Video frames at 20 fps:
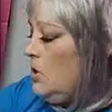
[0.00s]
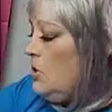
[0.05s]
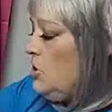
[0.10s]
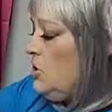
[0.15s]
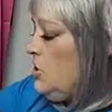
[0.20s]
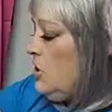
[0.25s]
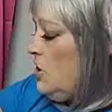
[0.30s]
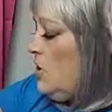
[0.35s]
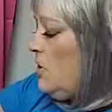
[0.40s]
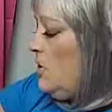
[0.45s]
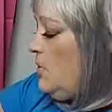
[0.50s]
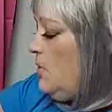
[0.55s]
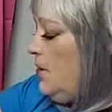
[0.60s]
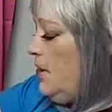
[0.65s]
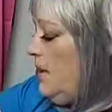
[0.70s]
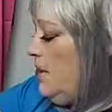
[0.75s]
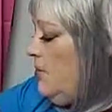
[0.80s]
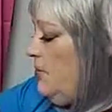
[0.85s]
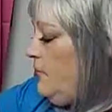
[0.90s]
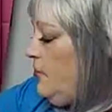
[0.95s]
So
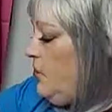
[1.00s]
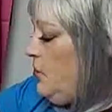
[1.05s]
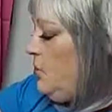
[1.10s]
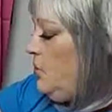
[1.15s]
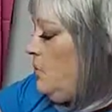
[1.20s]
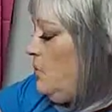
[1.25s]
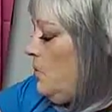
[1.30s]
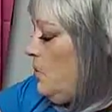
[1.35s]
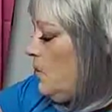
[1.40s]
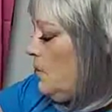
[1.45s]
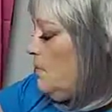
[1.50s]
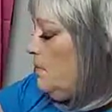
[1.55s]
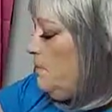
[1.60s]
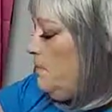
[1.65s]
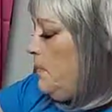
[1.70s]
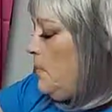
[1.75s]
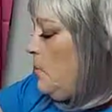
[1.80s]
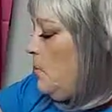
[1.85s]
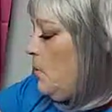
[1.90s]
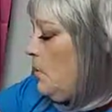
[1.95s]
if you were
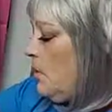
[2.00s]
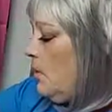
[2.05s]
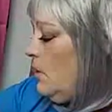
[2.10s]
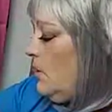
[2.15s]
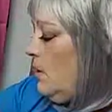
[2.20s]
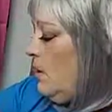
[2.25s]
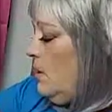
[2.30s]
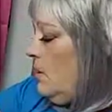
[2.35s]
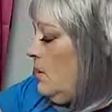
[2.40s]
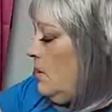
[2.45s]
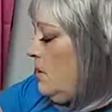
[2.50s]
born